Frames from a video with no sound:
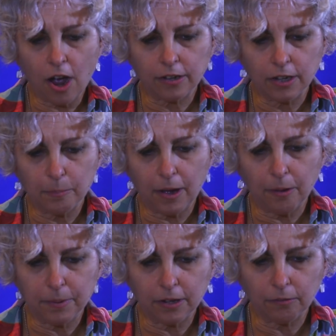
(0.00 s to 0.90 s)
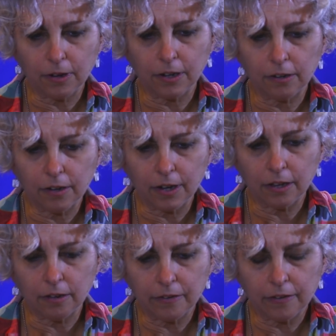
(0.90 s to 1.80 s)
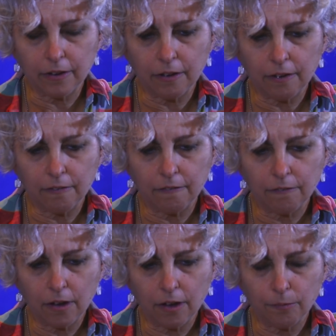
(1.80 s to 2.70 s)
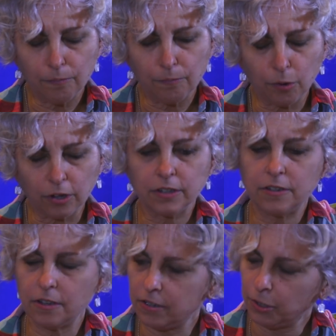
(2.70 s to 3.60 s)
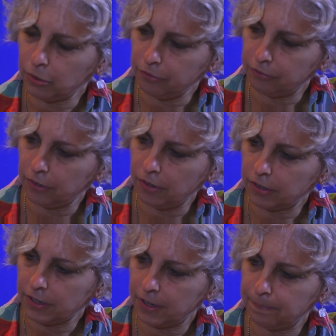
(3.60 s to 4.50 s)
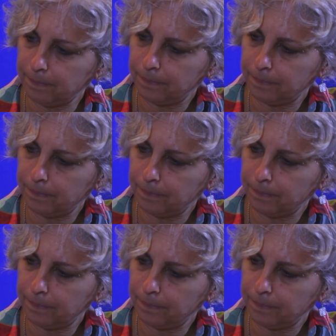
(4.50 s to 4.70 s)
talking about being a writer, and I worked at Disney World for a long time.